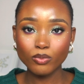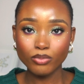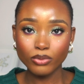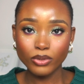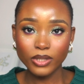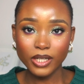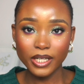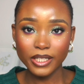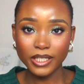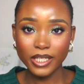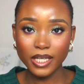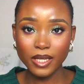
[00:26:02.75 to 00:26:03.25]

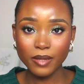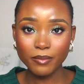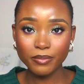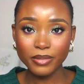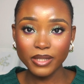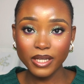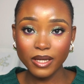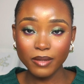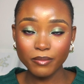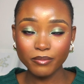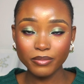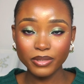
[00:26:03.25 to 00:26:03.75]
book an
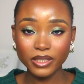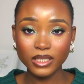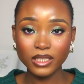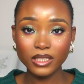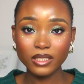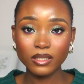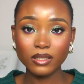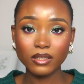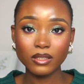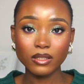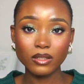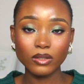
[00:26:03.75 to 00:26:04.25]

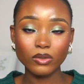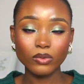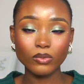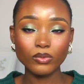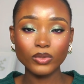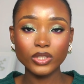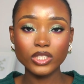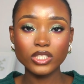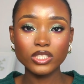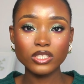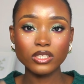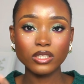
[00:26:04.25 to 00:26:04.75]
Airbnb,
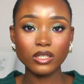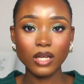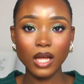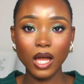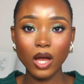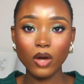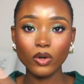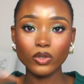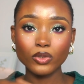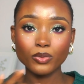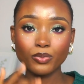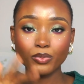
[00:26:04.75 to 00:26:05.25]
which
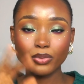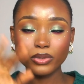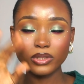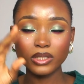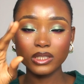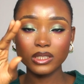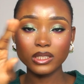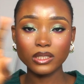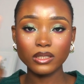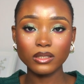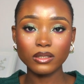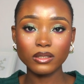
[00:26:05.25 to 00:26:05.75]
I would
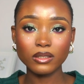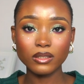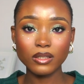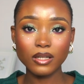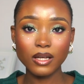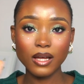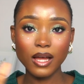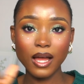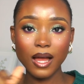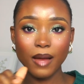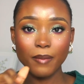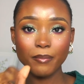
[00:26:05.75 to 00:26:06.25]
put the
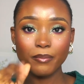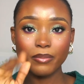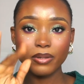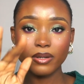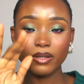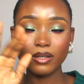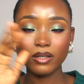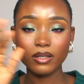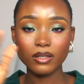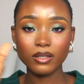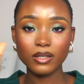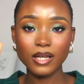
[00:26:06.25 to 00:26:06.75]
app
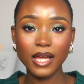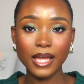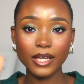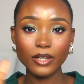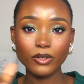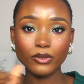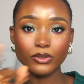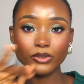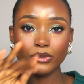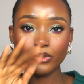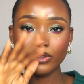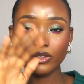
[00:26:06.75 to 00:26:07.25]

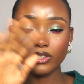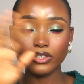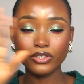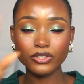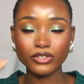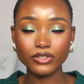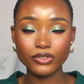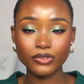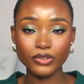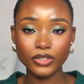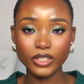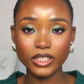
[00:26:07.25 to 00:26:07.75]
icon on the
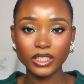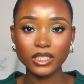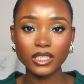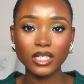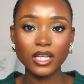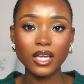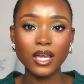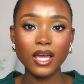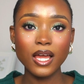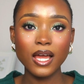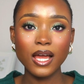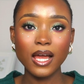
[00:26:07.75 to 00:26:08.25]
screen,
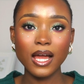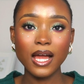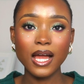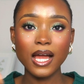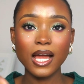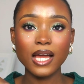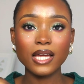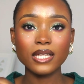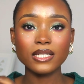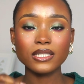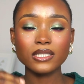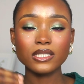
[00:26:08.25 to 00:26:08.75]

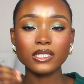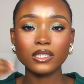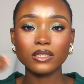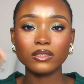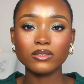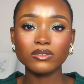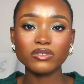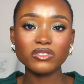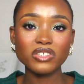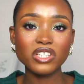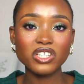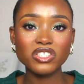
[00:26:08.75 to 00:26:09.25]
and
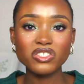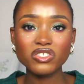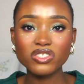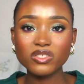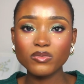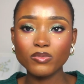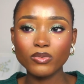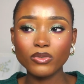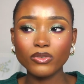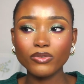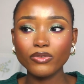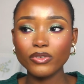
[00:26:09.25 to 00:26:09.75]
you can
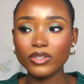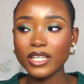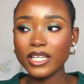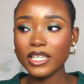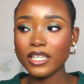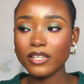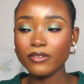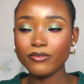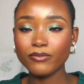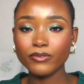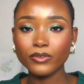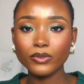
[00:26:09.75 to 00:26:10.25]
just book for
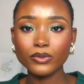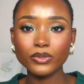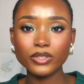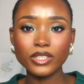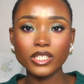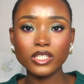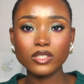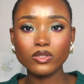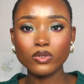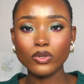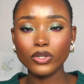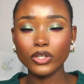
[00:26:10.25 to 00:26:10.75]
like a few
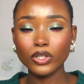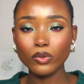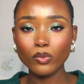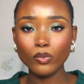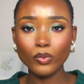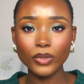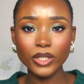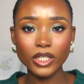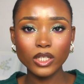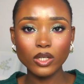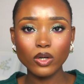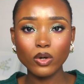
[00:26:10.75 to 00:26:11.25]
days or a
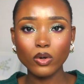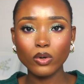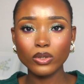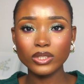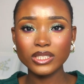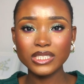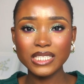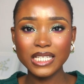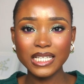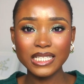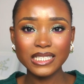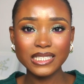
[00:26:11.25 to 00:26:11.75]
week or
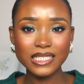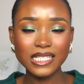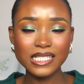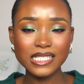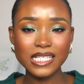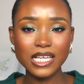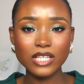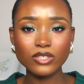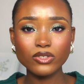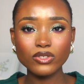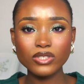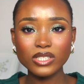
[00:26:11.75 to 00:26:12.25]
10
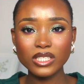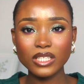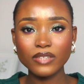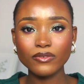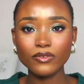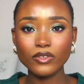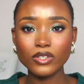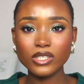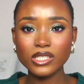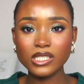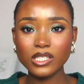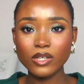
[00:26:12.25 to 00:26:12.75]
days and just give
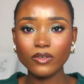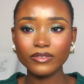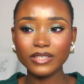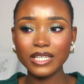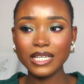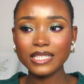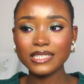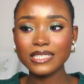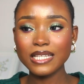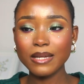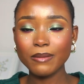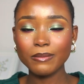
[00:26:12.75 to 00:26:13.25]
yourself
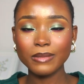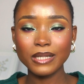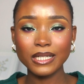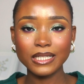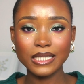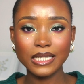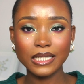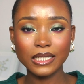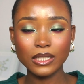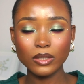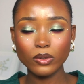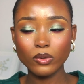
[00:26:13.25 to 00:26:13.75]
that timeline,
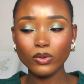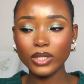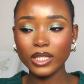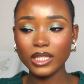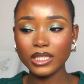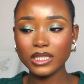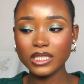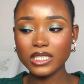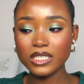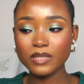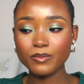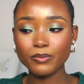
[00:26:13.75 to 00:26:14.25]
like,
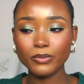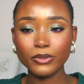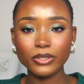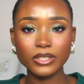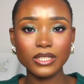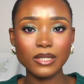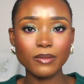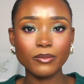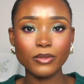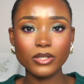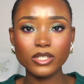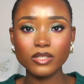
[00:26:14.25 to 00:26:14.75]
okay, this period
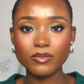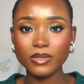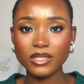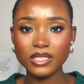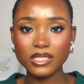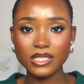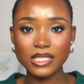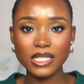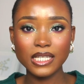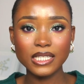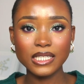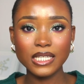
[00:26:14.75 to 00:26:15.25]
I'm going to be
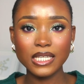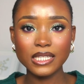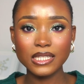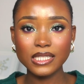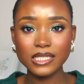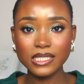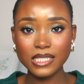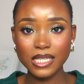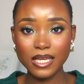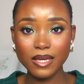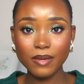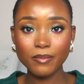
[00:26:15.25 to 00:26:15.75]
staying at
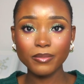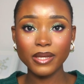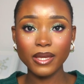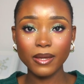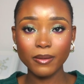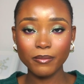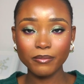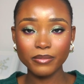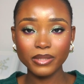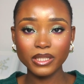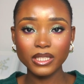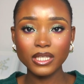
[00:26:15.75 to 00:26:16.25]
this
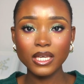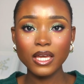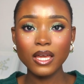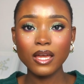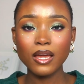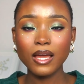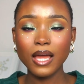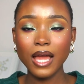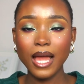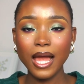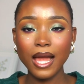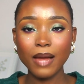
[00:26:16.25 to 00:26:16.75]
Airbnb,
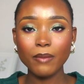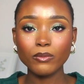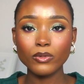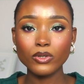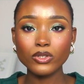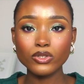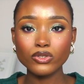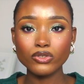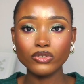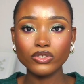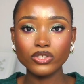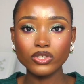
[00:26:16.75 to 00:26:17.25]
I'm
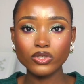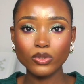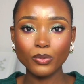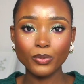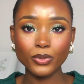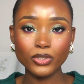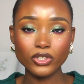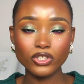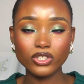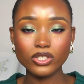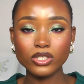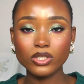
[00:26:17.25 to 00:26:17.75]
going to use this
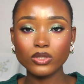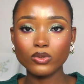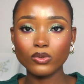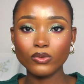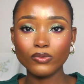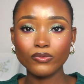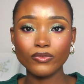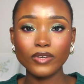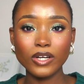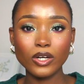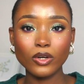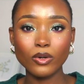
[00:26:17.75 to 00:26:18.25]
opportunity to
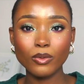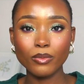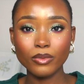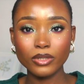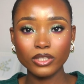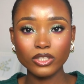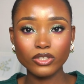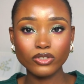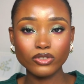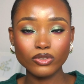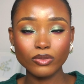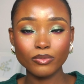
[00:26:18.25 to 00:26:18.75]
look for
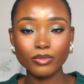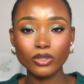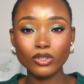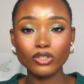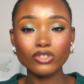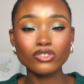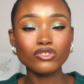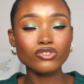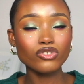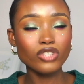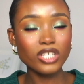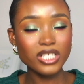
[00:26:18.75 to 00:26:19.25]
accommodation.
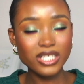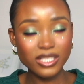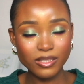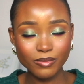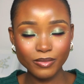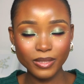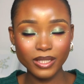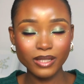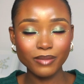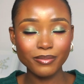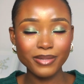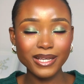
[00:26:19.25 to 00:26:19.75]
Because trust
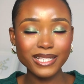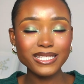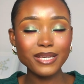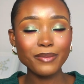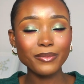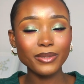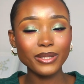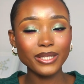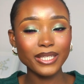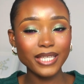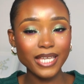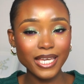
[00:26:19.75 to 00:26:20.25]
me, by the
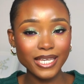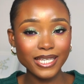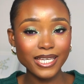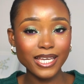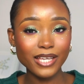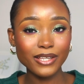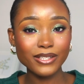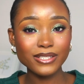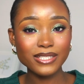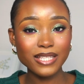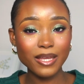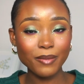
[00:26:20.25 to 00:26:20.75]
time you get here
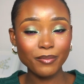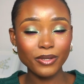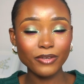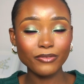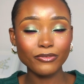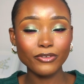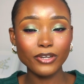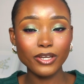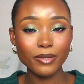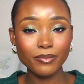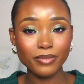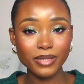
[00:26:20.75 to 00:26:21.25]
and you start paying
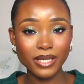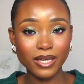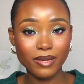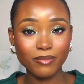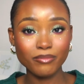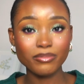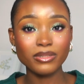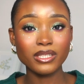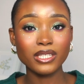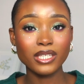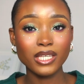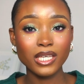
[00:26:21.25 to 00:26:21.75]
for
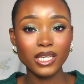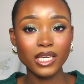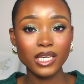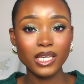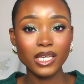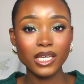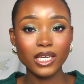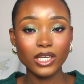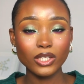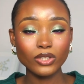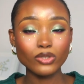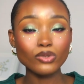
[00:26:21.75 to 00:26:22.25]
Airbnb,
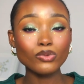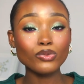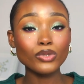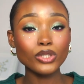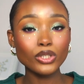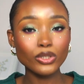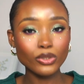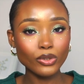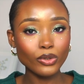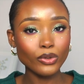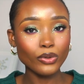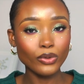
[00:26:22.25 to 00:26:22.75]
you
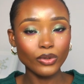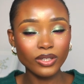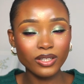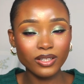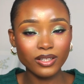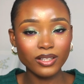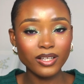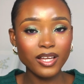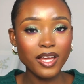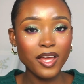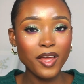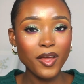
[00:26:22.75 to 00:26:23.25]
will
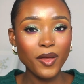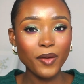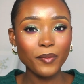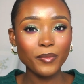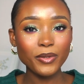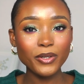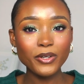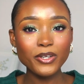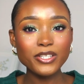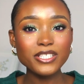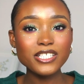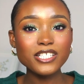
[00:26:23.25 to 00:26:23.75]
know.
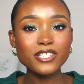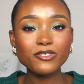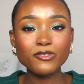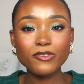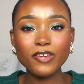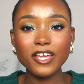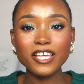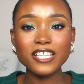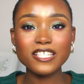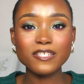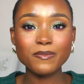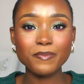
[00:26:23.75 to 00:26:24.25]
Because it's
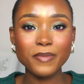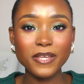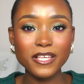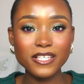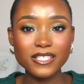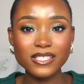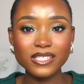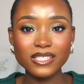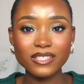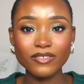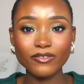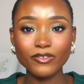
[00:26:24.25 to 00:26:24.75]
so
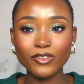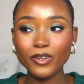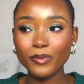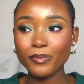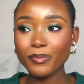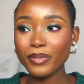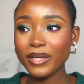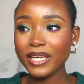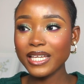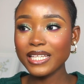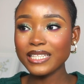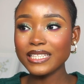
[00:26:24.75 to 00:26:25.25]
expensive, you're
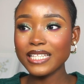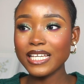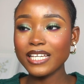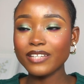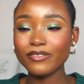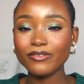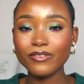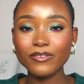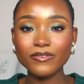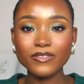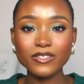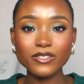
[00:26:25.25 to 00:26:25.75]
paying like
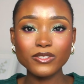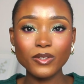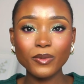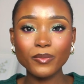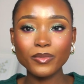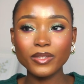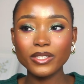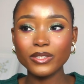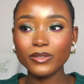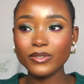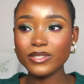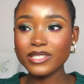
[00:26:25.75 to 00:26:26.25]
50
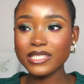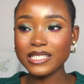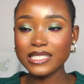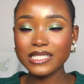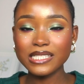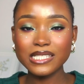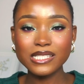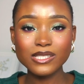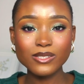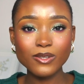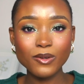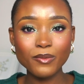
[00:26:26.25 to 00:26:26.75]
something or
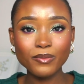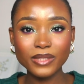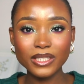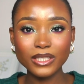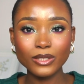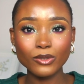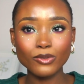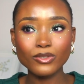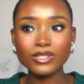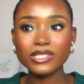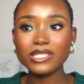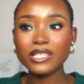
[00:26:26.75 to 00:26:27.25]
60
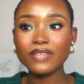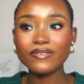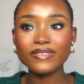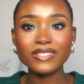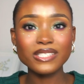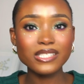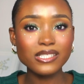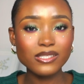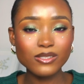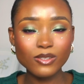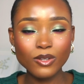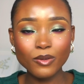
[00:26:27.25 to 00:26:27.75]
something or
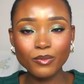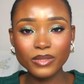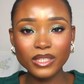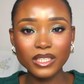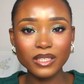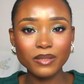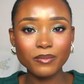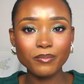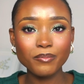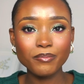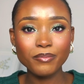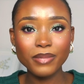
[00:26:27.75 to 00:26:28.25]
70
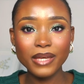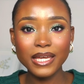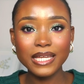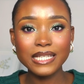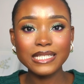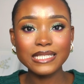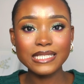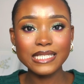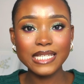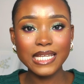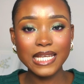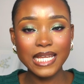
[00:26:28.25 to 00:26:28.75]
something
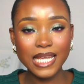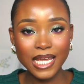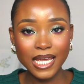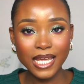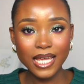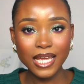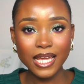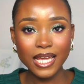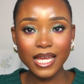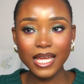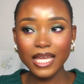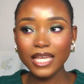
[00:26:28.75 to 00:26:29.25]
per day.
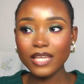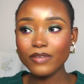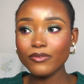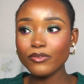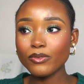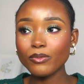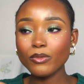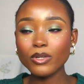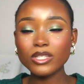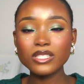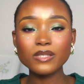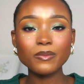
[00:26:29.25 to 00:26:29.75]
If
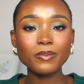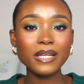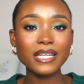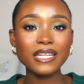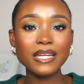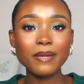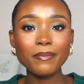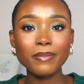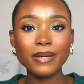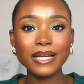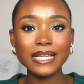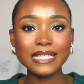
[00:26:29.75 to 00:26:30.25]
you multiply
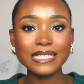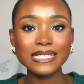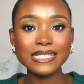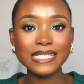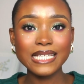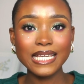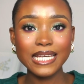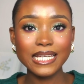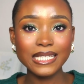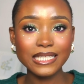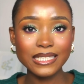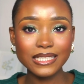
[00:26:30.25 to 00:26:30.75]
that by
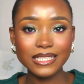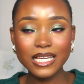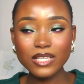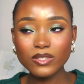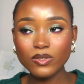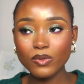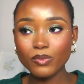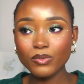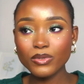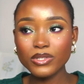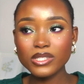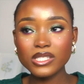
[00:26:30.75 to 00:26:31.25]
10, that's
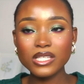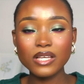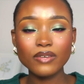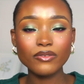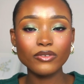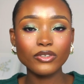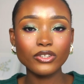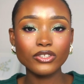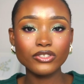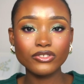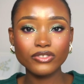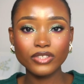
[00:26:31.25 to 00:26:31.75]
almost
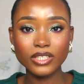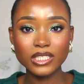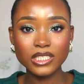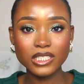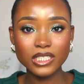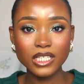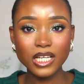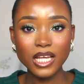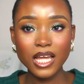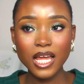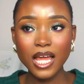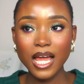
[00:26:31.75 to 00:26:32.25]
700,
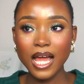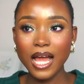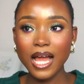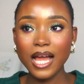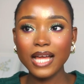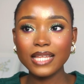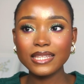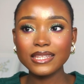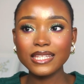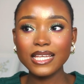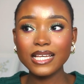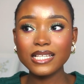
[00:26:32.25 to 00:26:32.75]

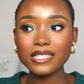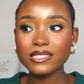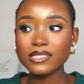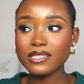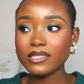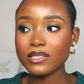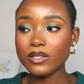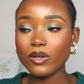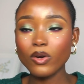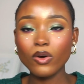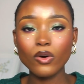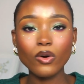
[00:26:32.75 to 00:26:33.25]
and
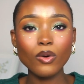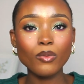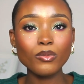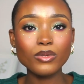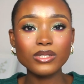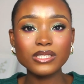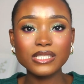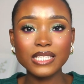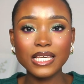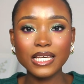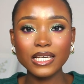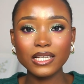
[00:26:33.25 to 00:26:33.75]
that's
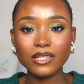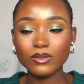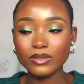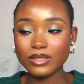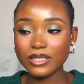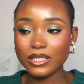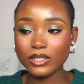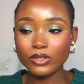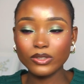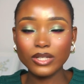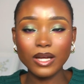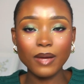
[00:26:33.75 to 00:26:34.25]
almost like
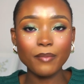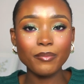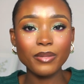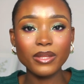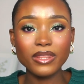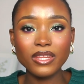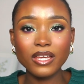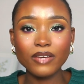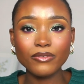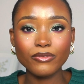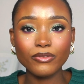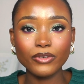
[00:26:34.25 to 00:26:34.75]
you can pay
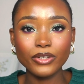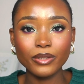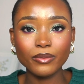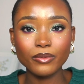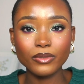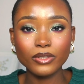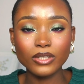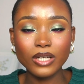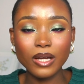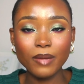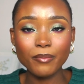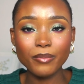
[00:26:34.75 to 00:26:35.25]
that for
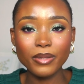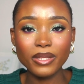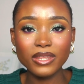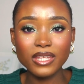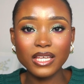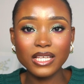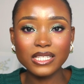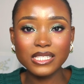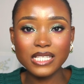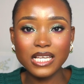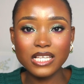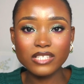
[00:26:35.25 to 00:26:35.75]
you can pay
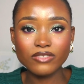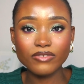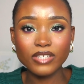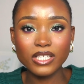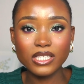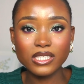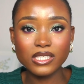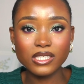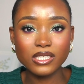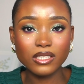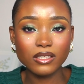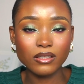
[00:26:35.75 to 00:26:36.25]
that as
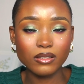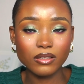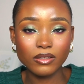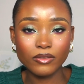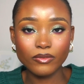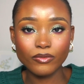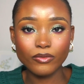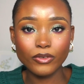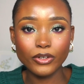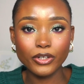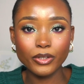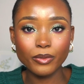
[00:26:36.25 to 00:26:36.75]
rent
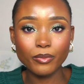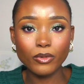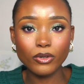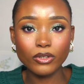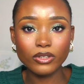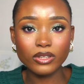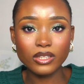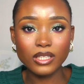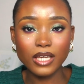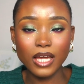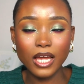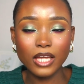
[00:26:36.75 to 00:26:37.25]
for a
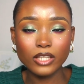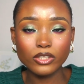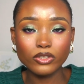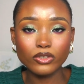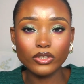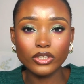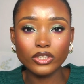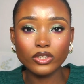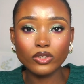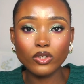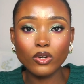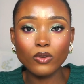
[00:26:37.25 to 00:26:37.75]
month, and
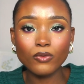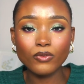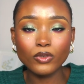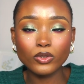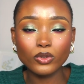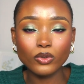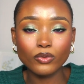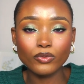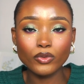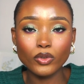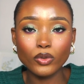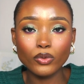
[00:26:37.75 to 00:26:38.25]
you're in the
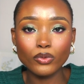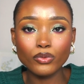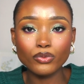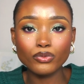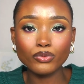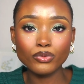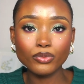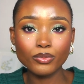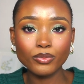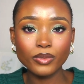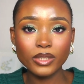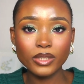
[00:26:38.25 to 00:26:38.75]
comfort of your own room